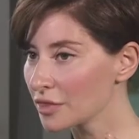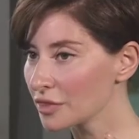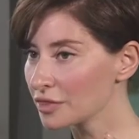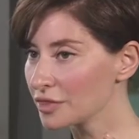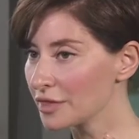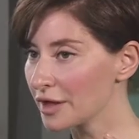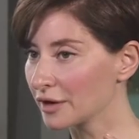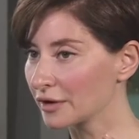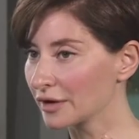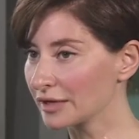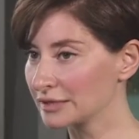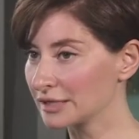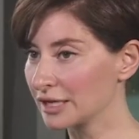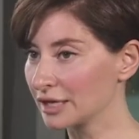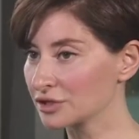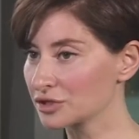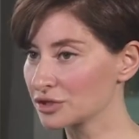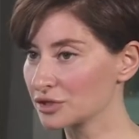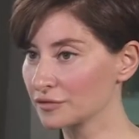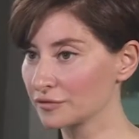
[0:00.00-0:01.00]
their
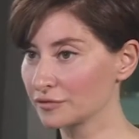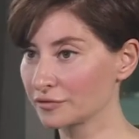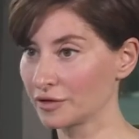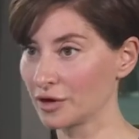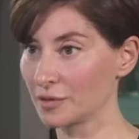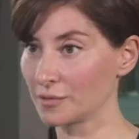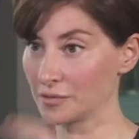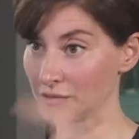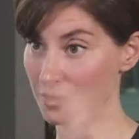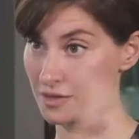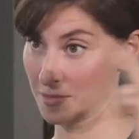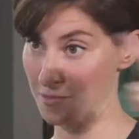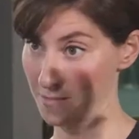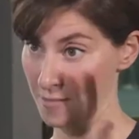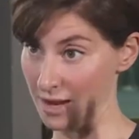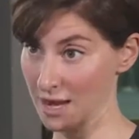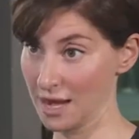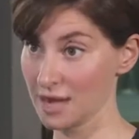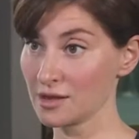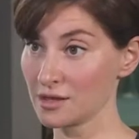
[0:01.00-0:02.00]
attention from the
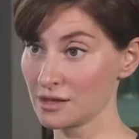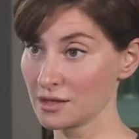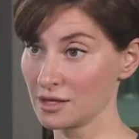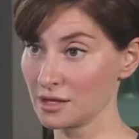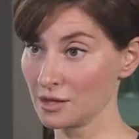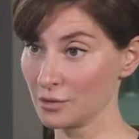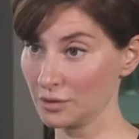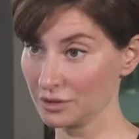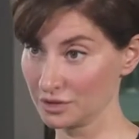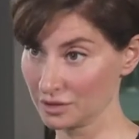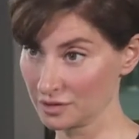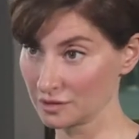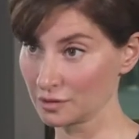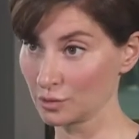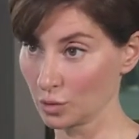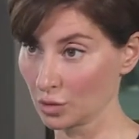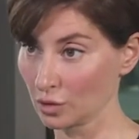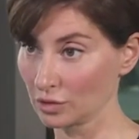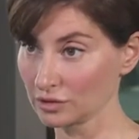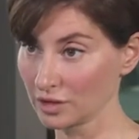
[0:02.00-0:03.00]
main thing, which is
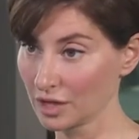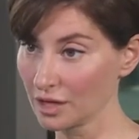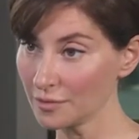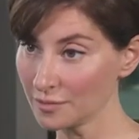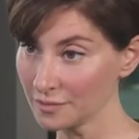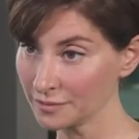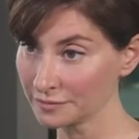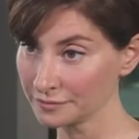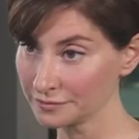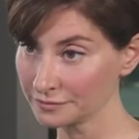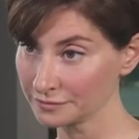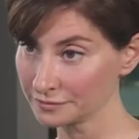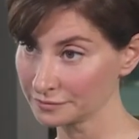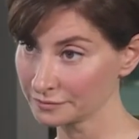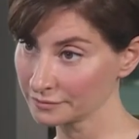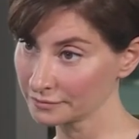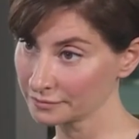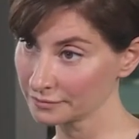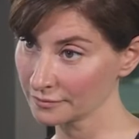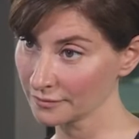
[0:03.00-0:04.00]
the World Cup?
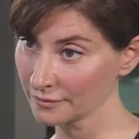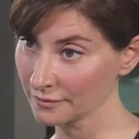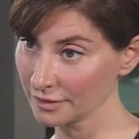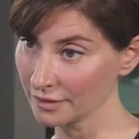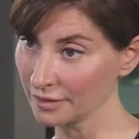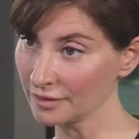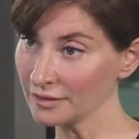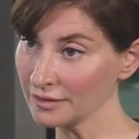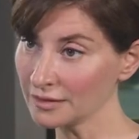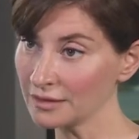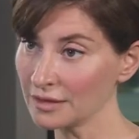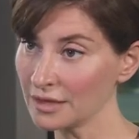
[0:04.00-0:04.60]
Yeah?